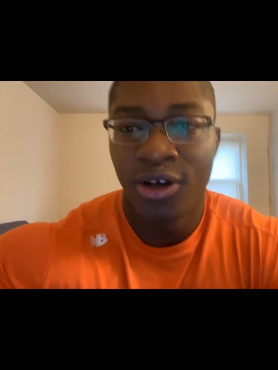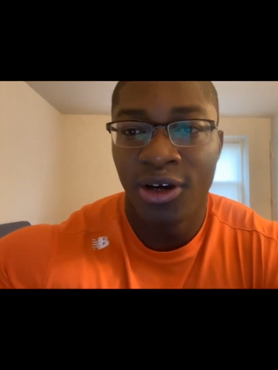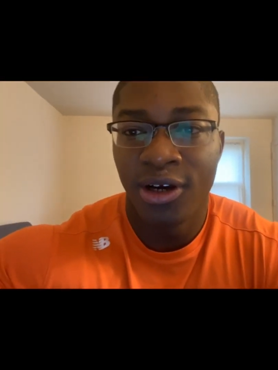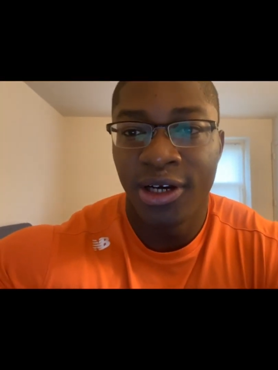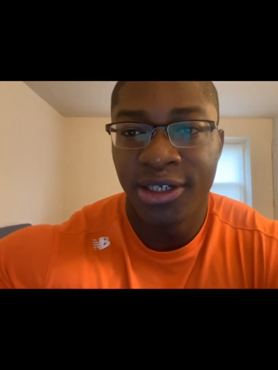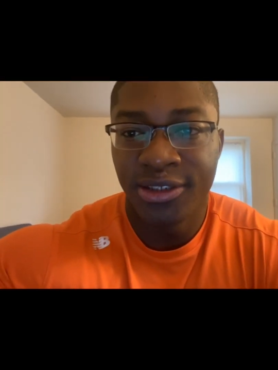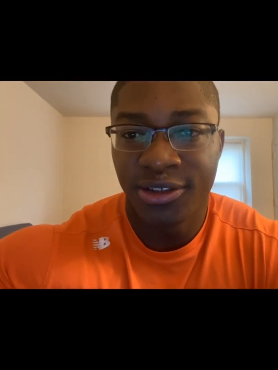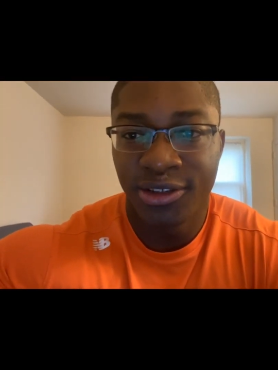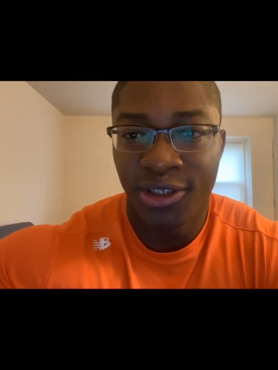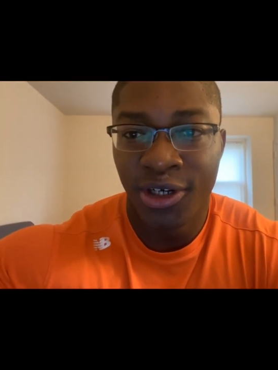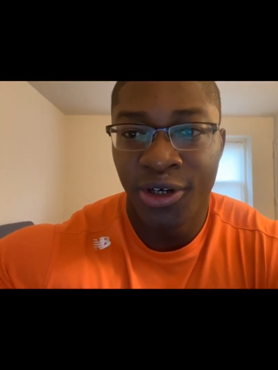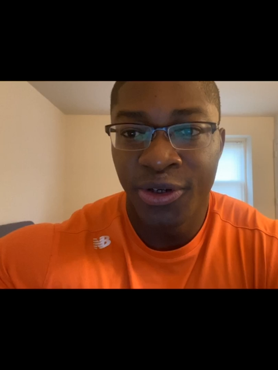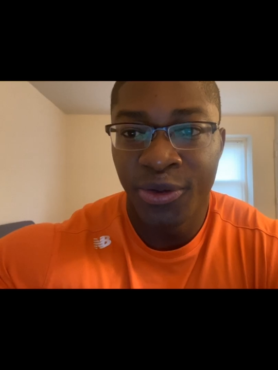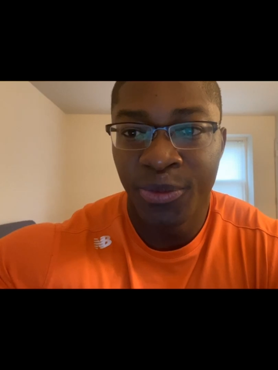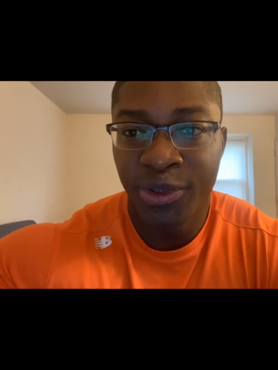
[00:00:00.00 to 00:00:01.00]
All right,
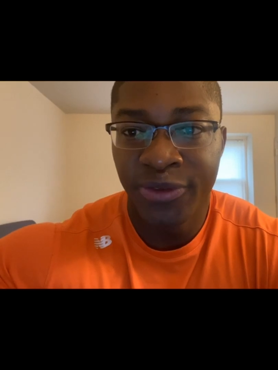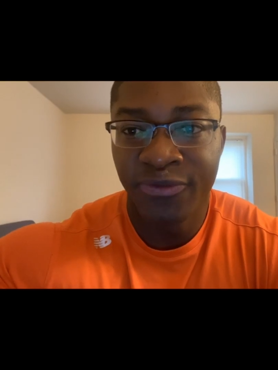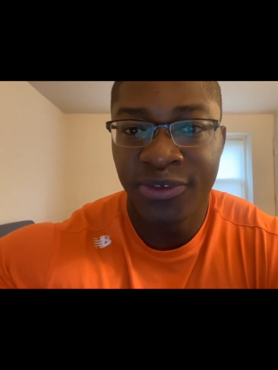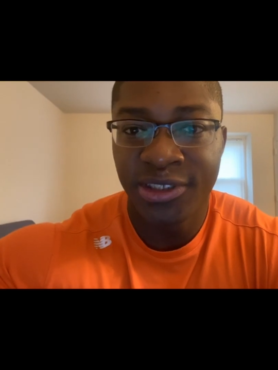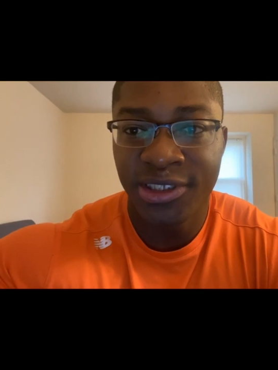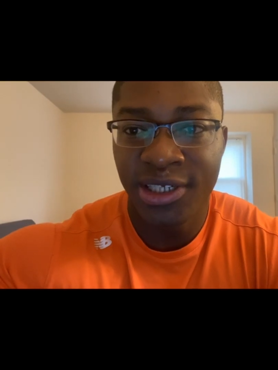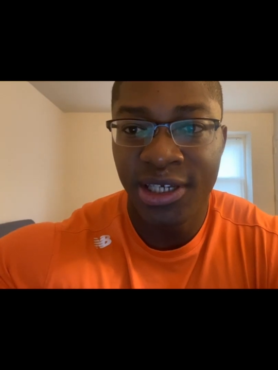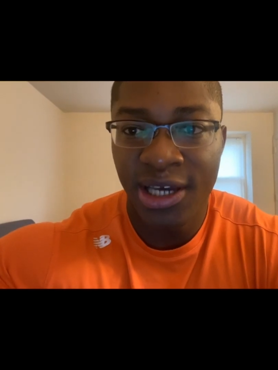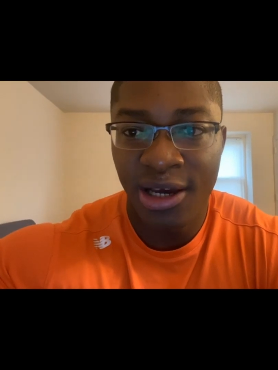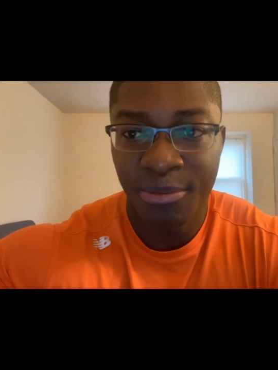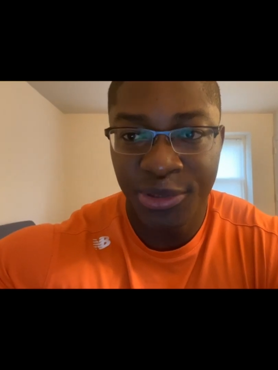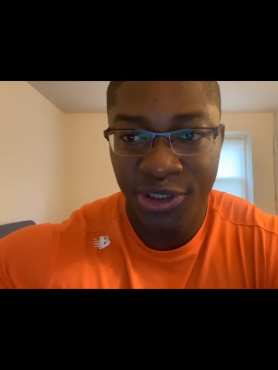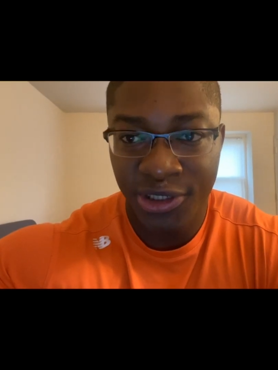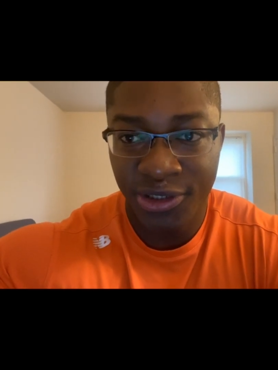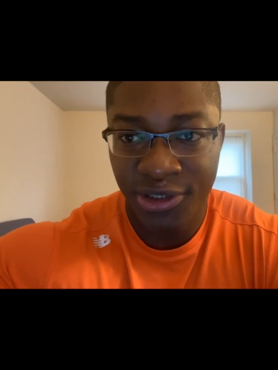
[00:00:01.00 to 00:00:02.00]
so with physique
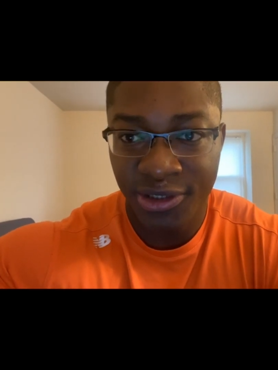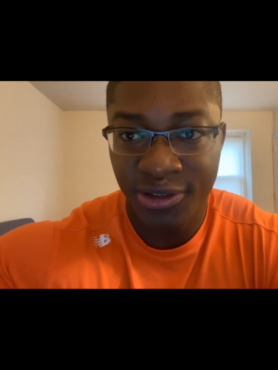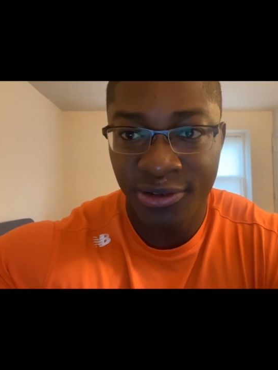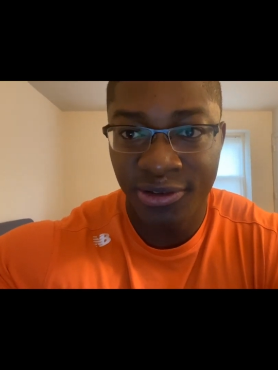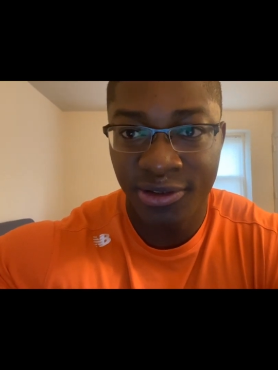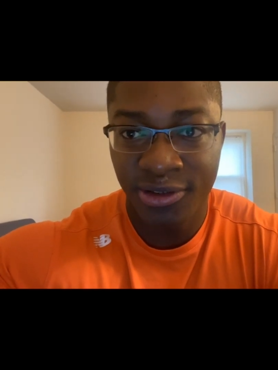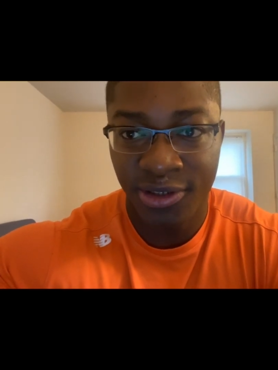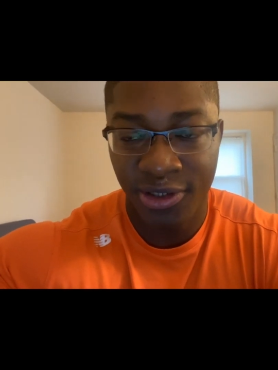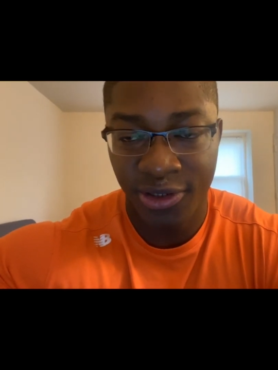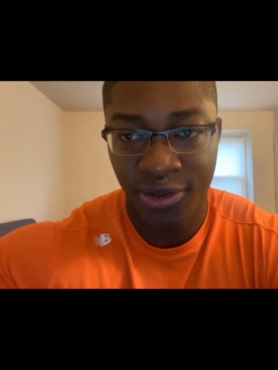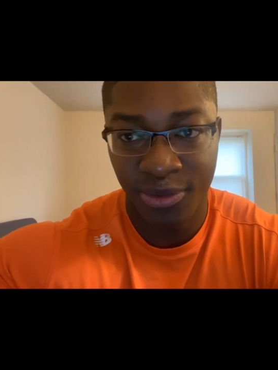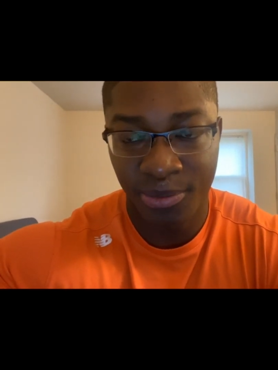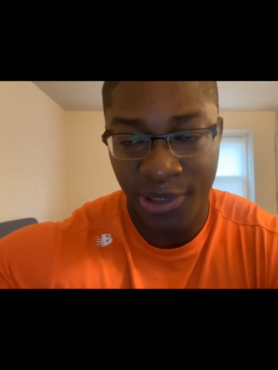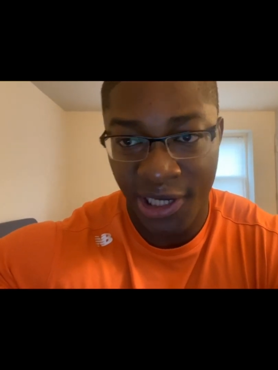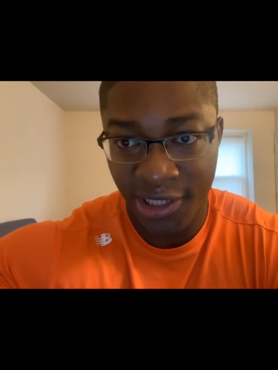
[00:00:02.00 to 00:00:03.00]
competitions,
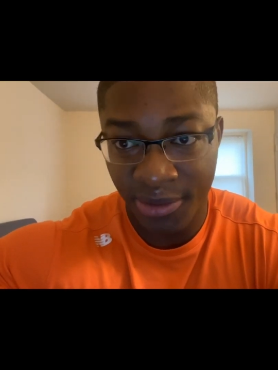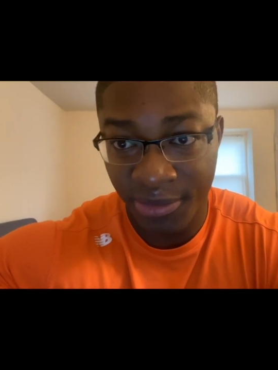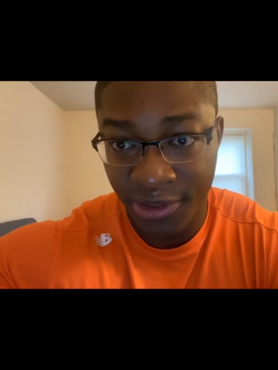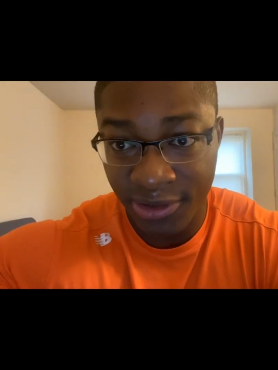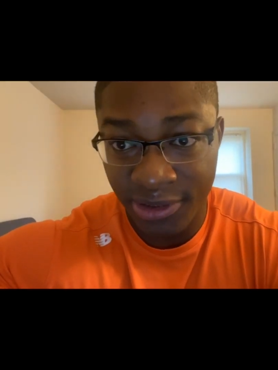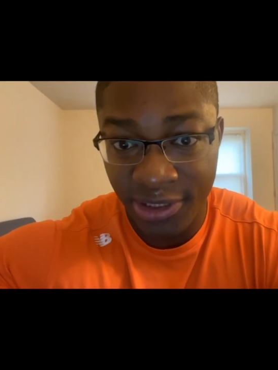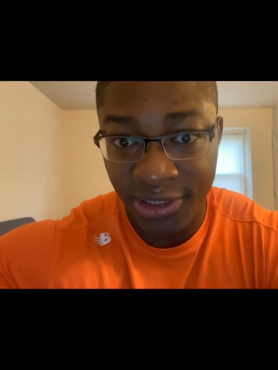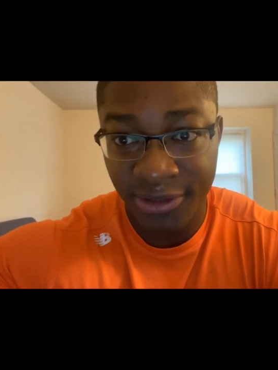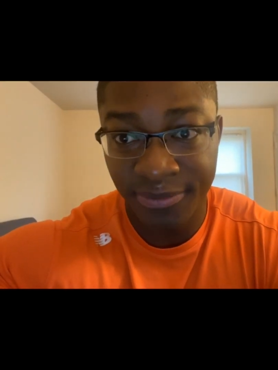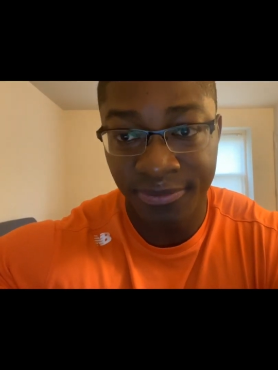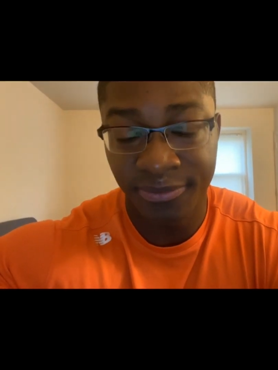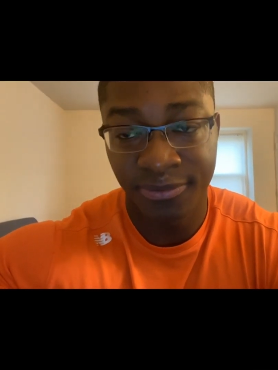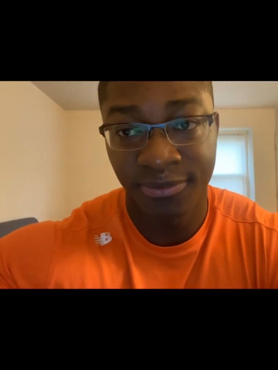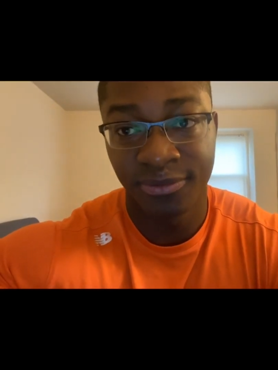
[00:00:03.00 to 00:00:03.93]
bodybuilding,